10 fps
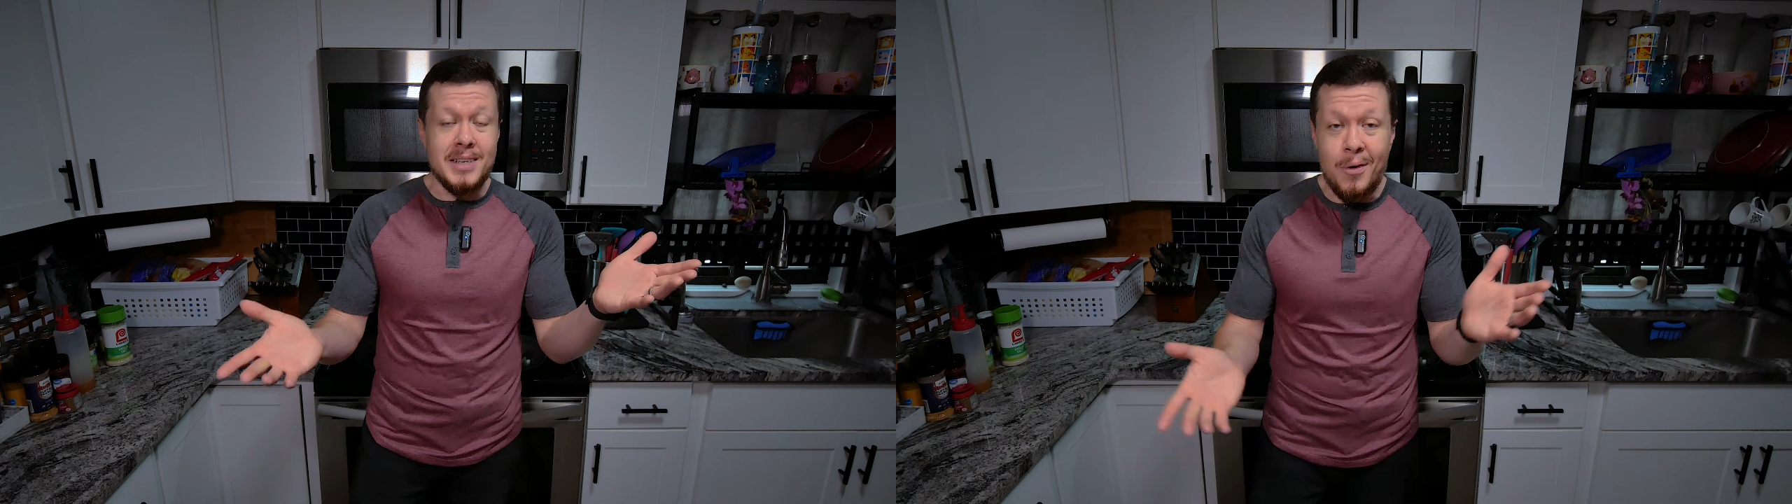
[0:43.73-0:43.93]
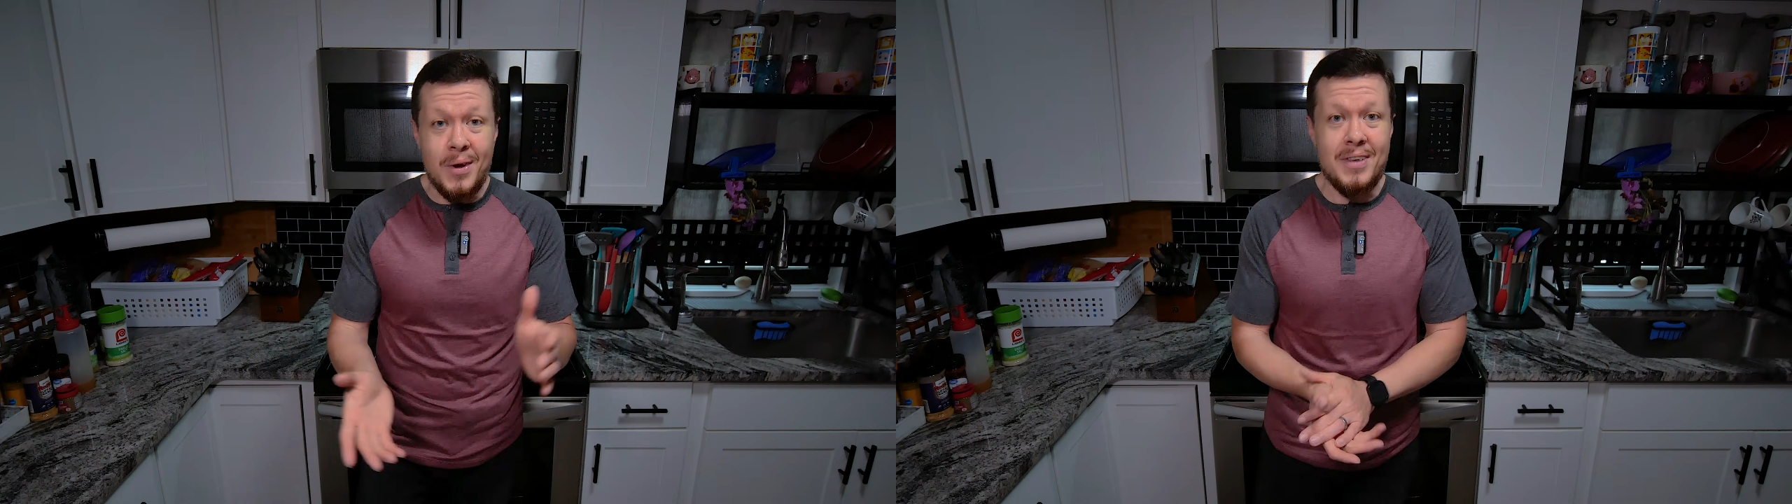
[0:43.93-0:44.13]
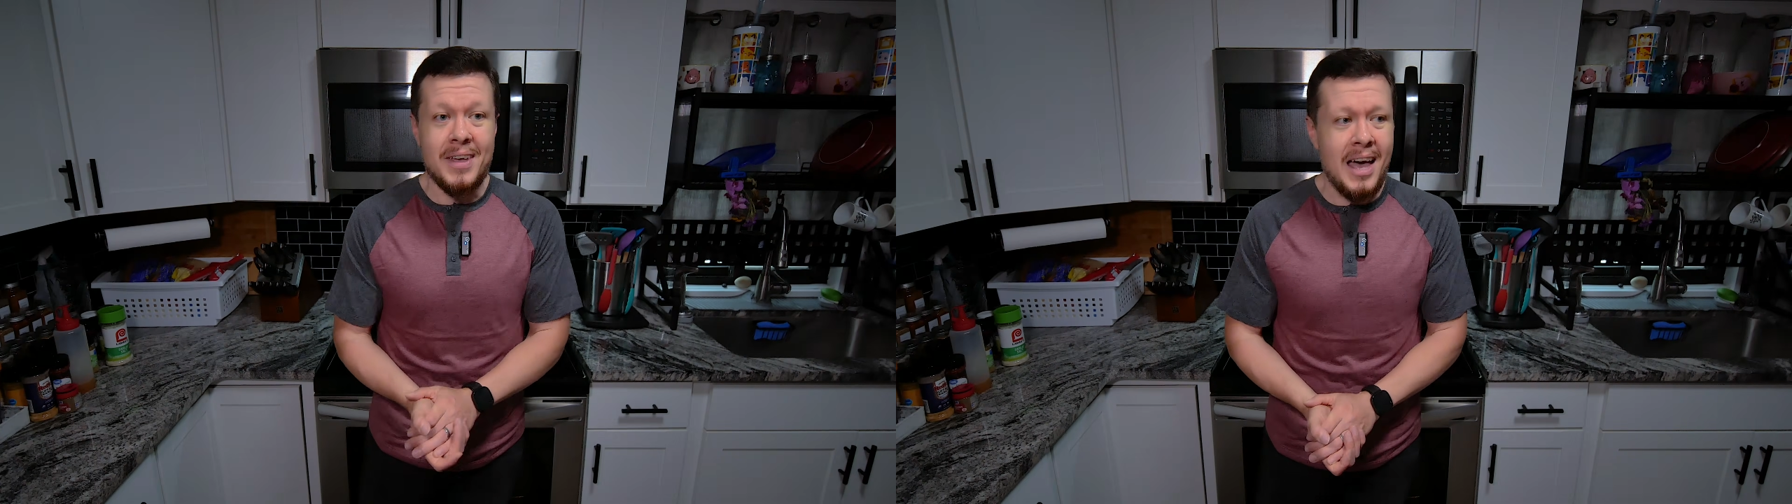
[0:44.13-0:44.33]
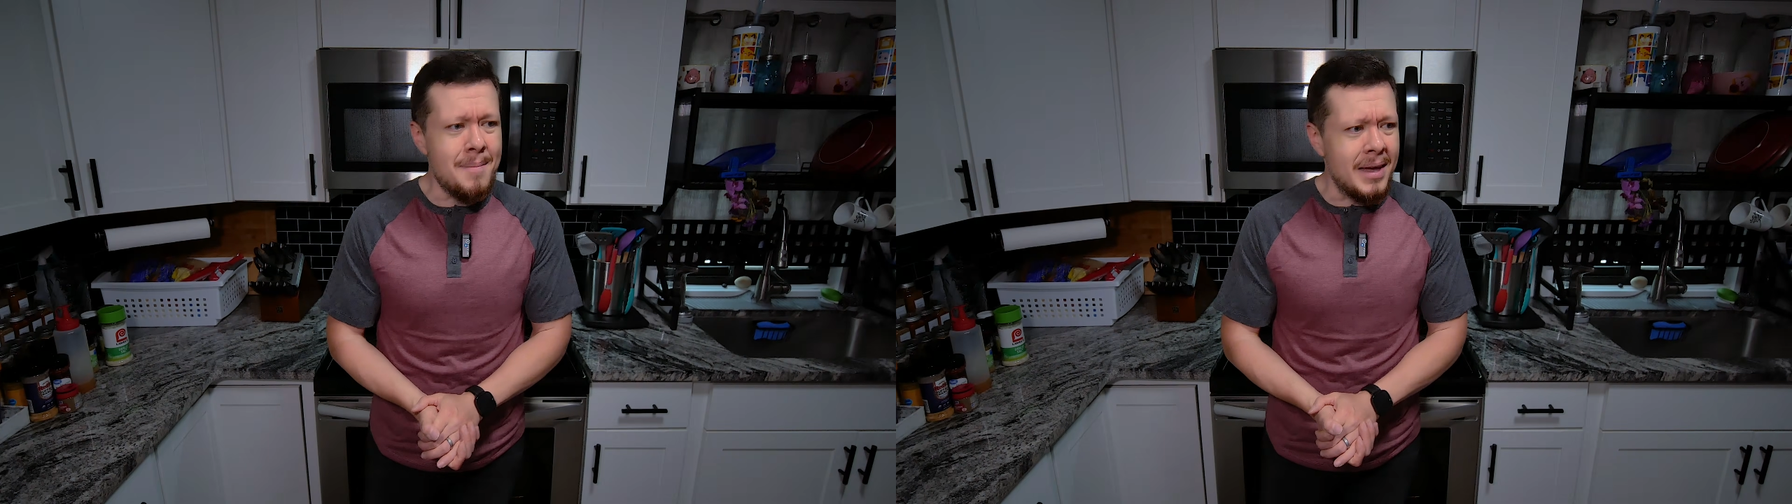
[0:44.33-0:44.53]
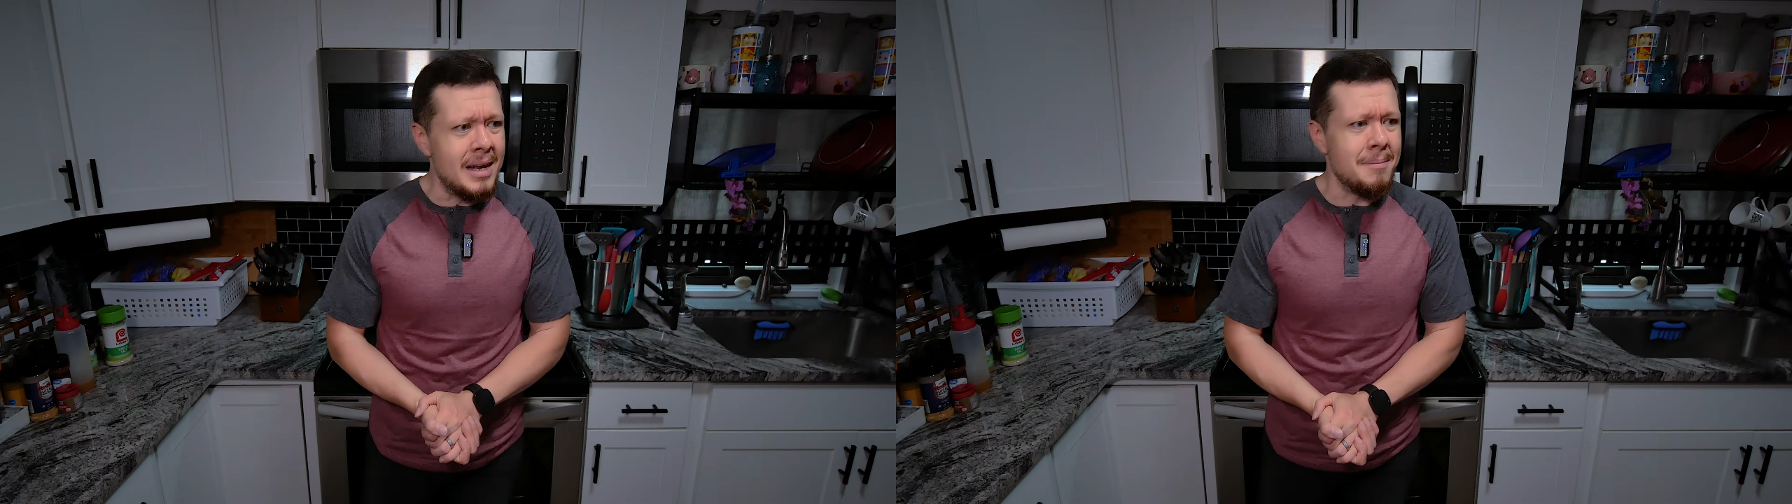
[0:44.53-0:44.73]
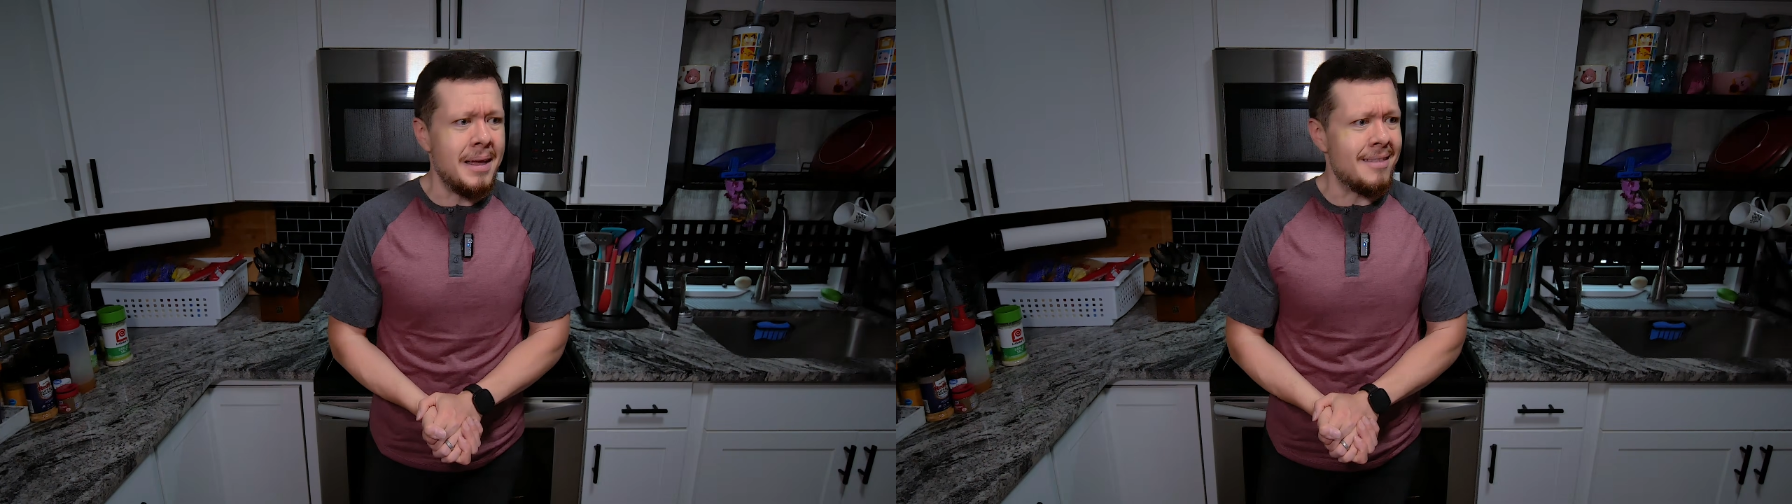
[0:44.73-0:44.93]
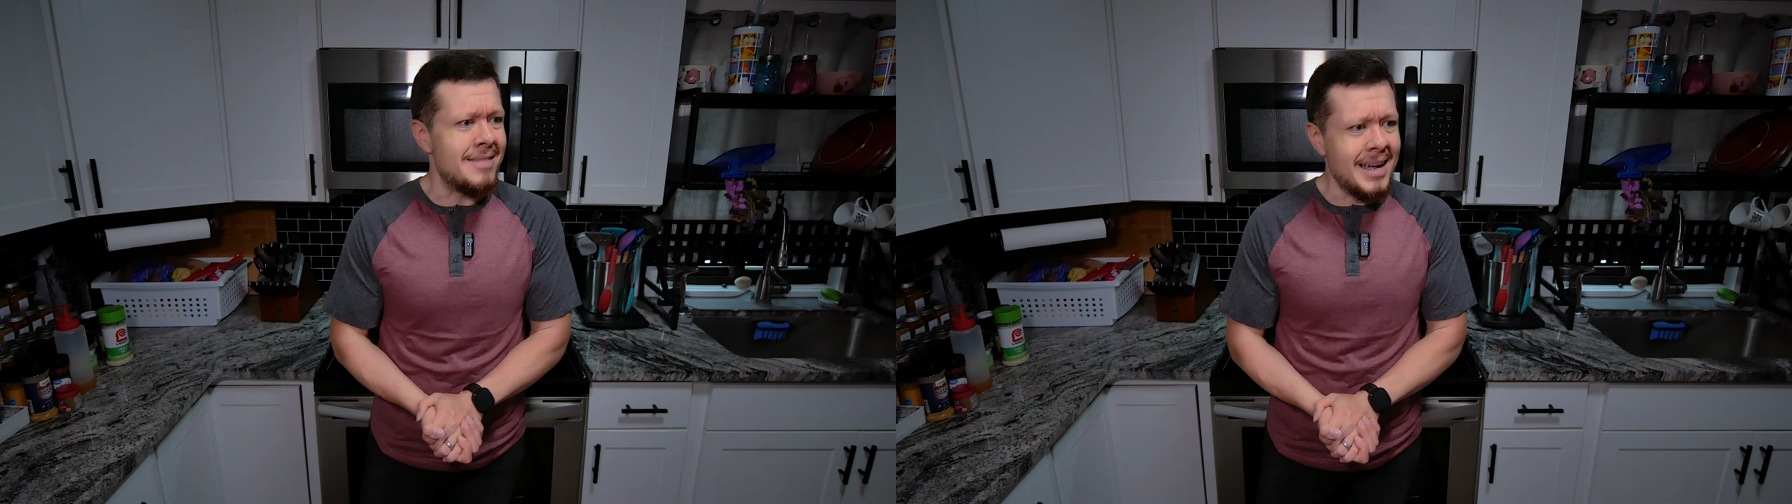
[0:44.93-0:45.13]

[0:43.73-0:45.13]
I read the comment and I'm like,